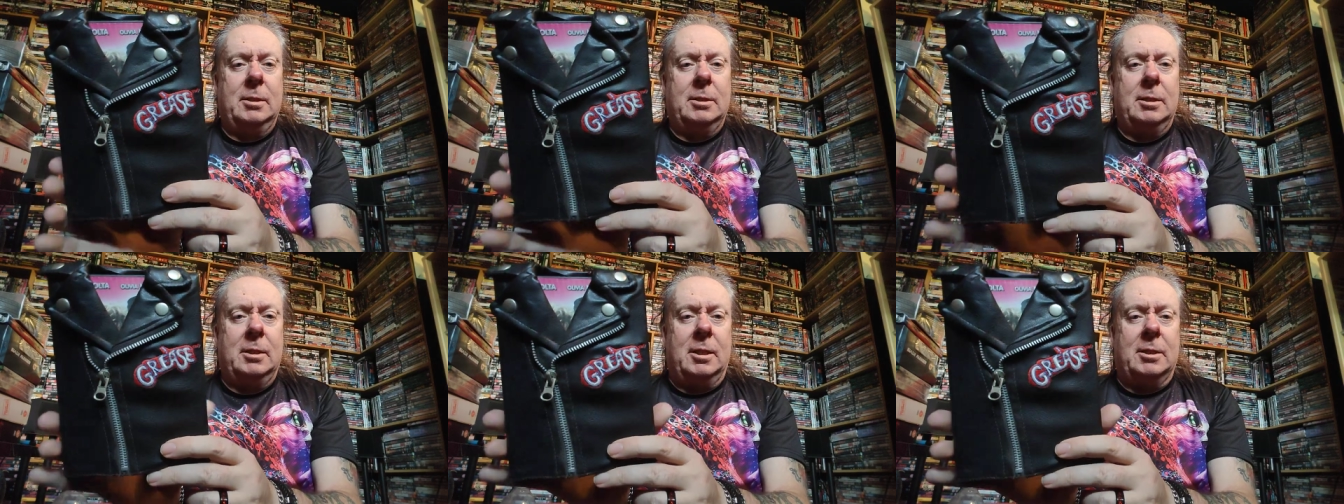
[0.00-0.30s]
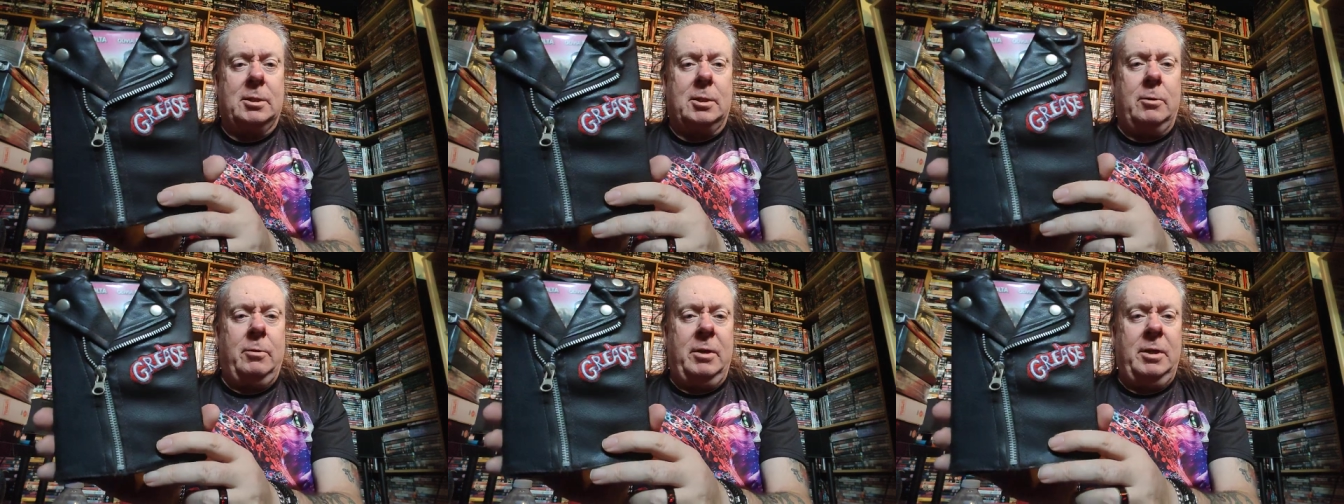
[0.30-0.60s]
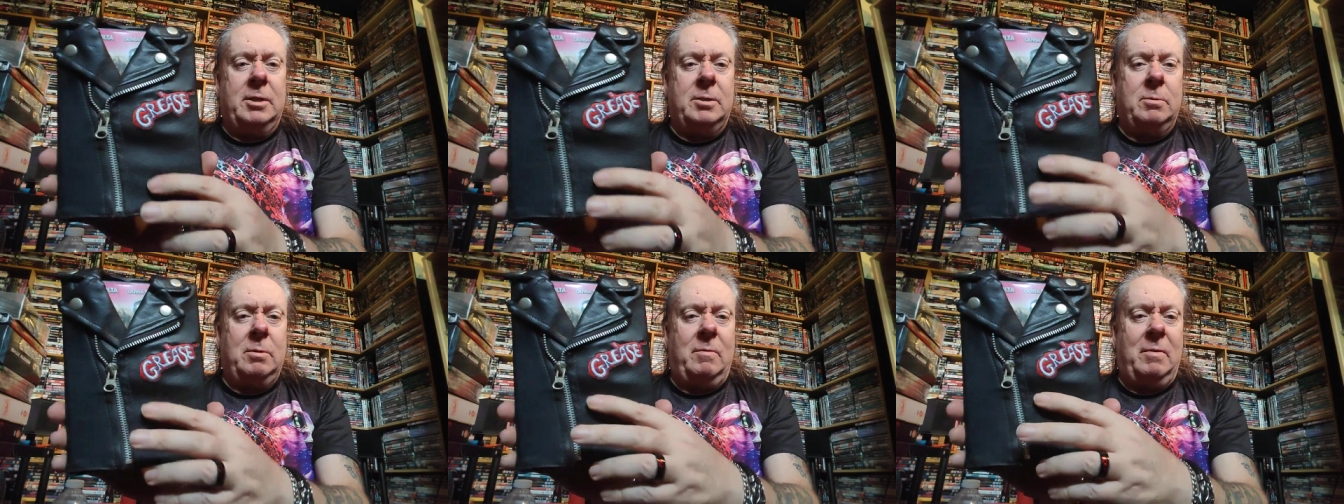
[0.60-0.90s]
So that's
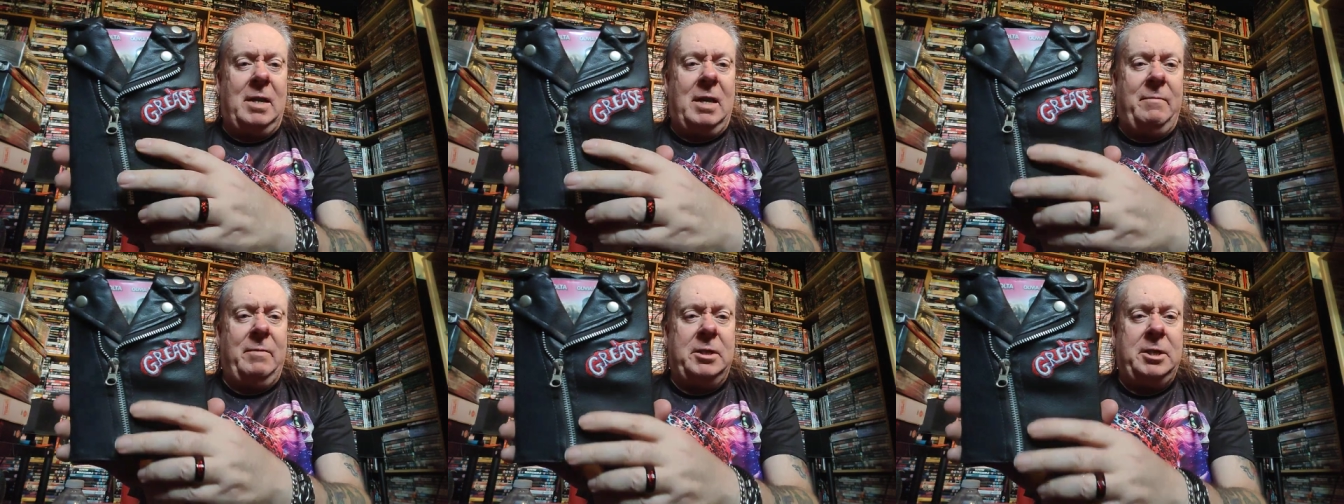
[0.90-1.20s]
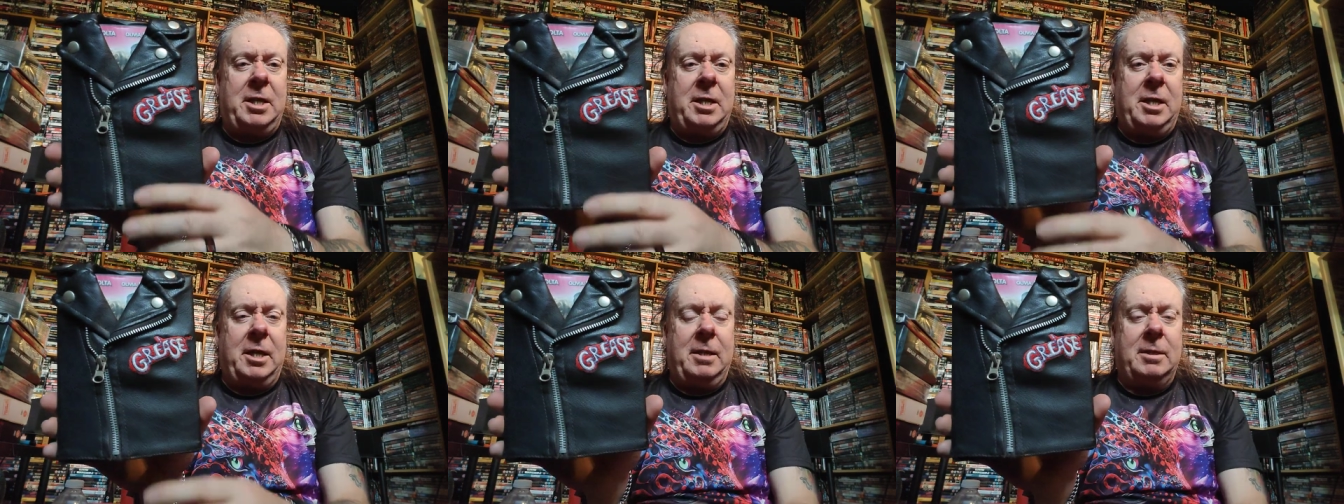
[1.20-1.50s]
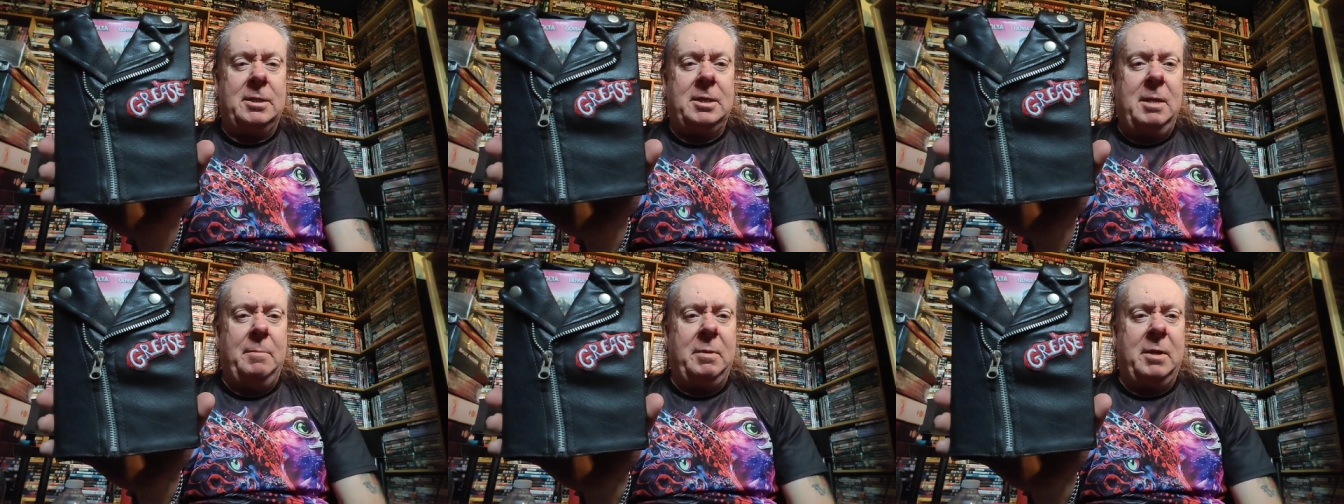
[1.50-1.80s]
Grease with a leather jacket
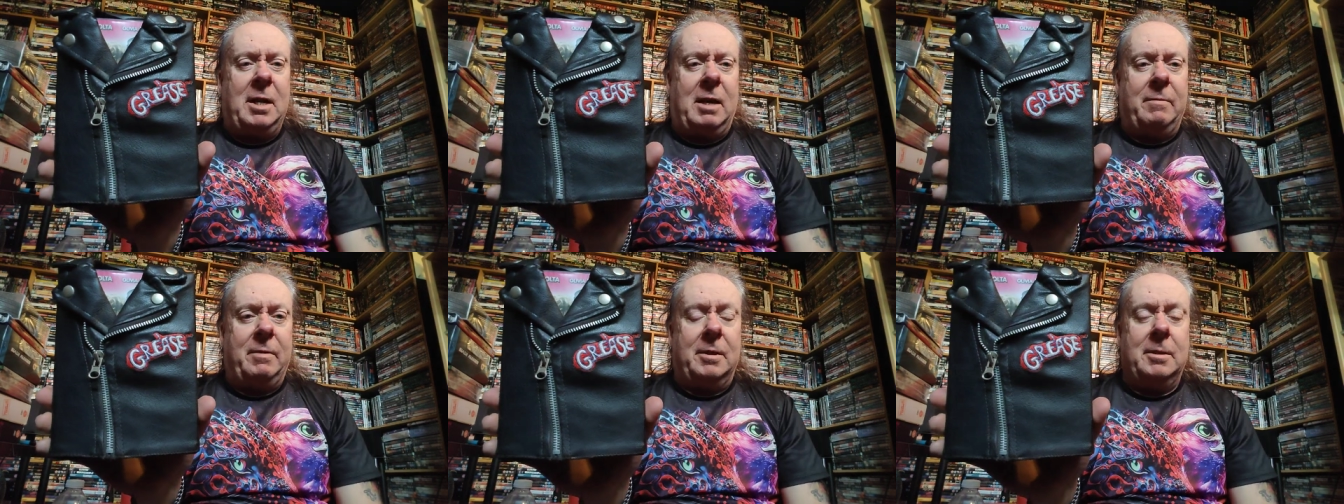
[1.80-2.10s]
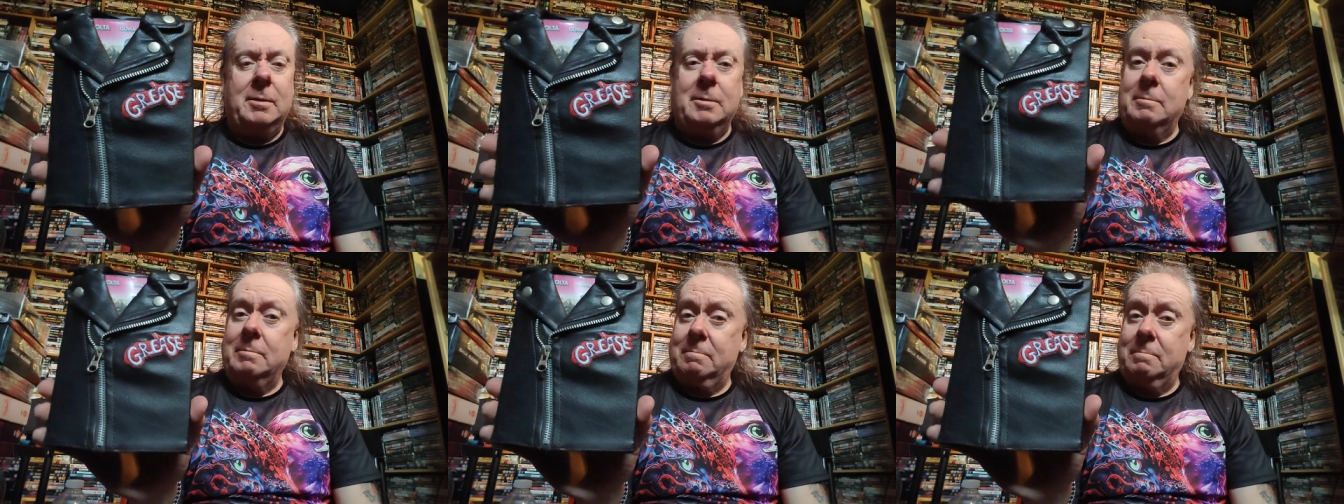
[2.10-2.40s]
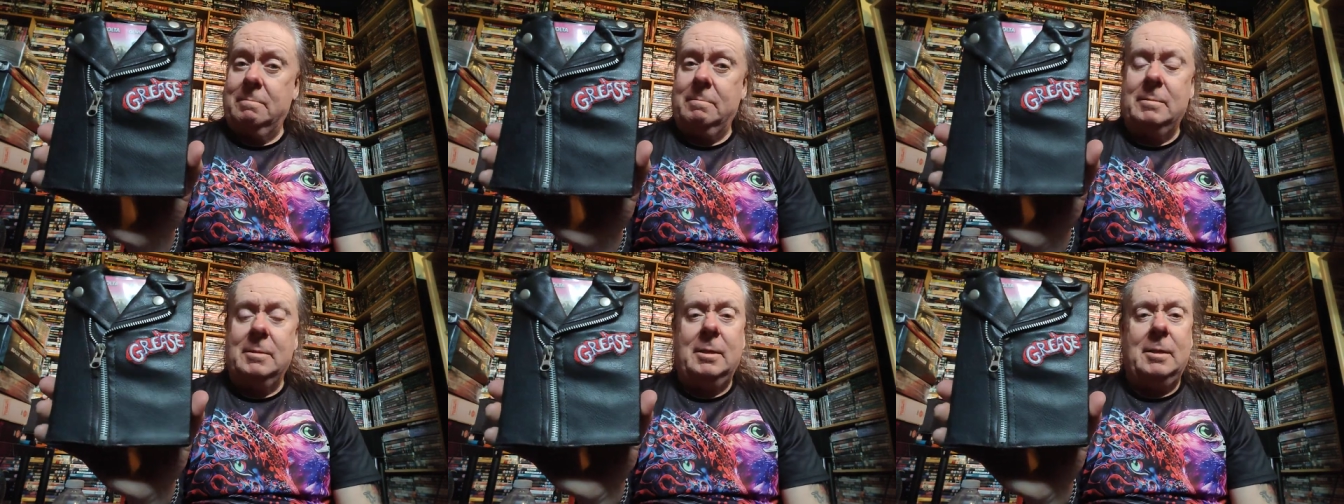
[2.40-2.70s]
slipcover.
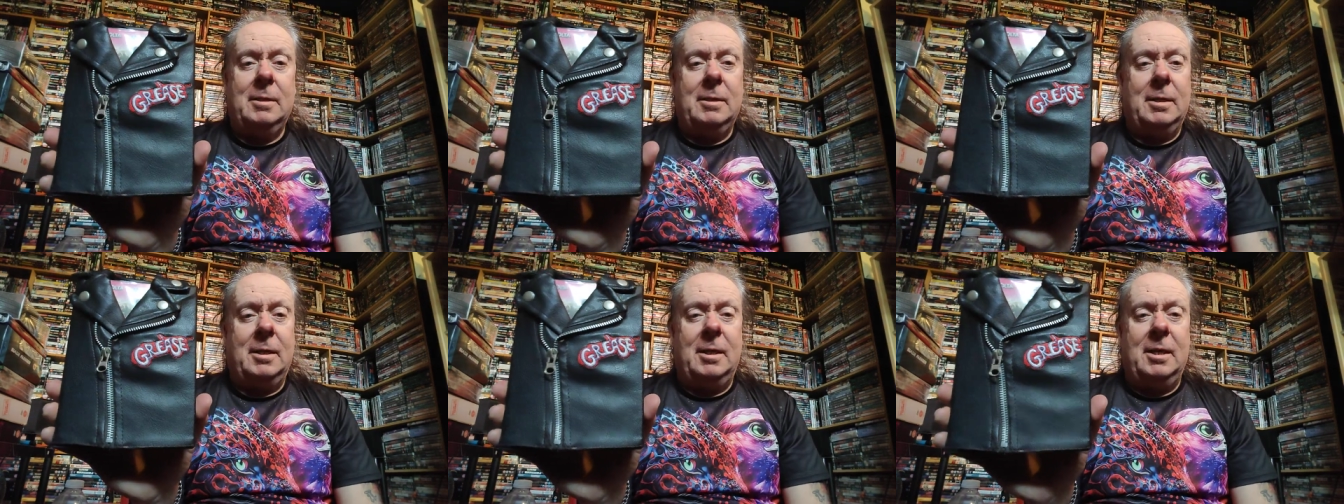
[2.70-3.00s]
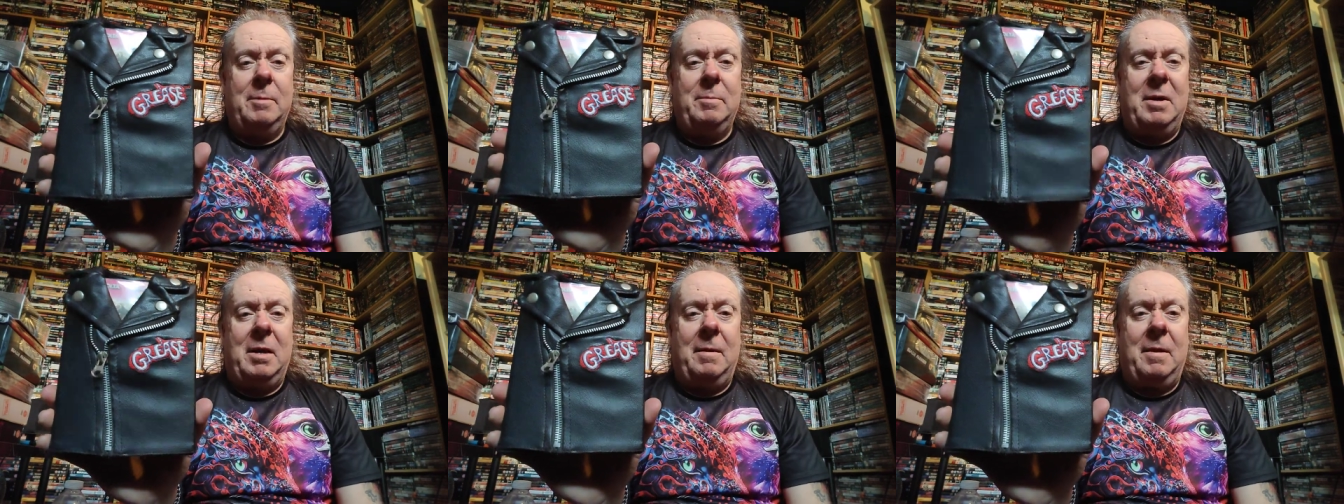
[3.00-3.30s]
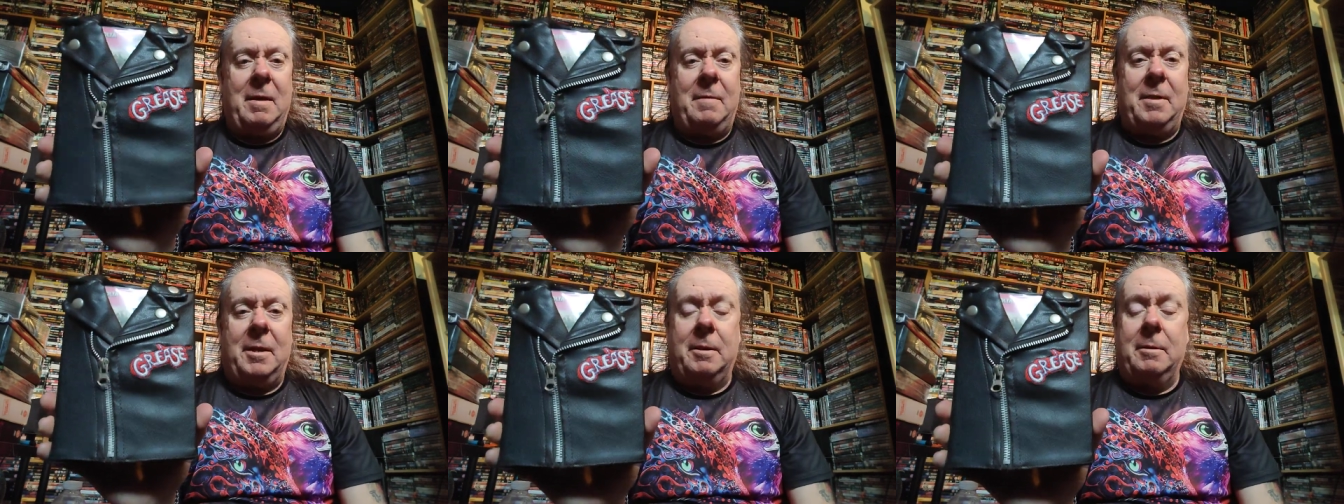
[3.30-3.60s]
How about
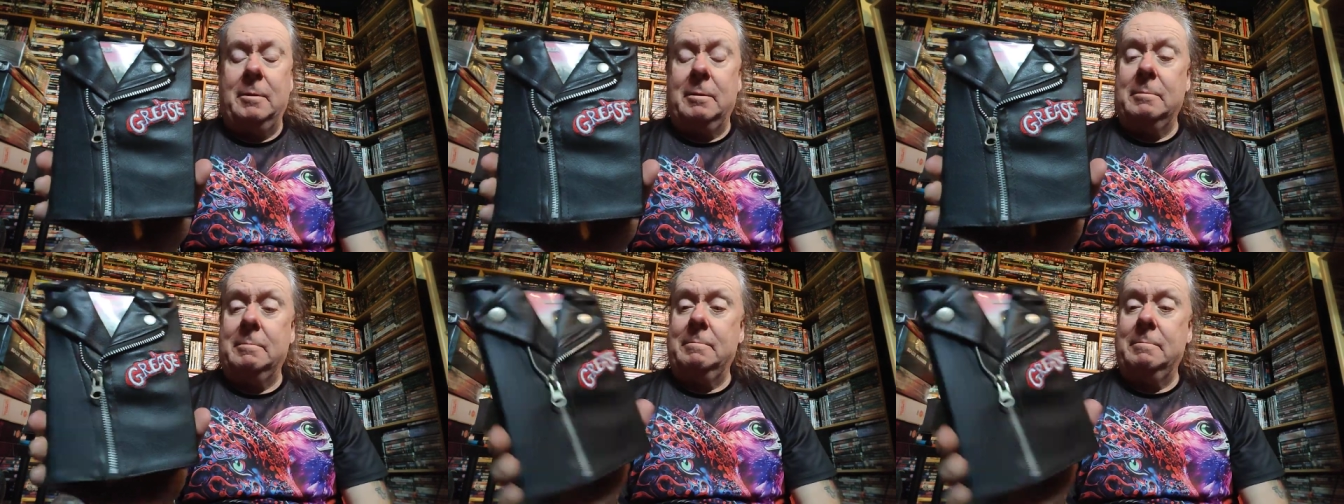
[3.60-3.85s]
that then?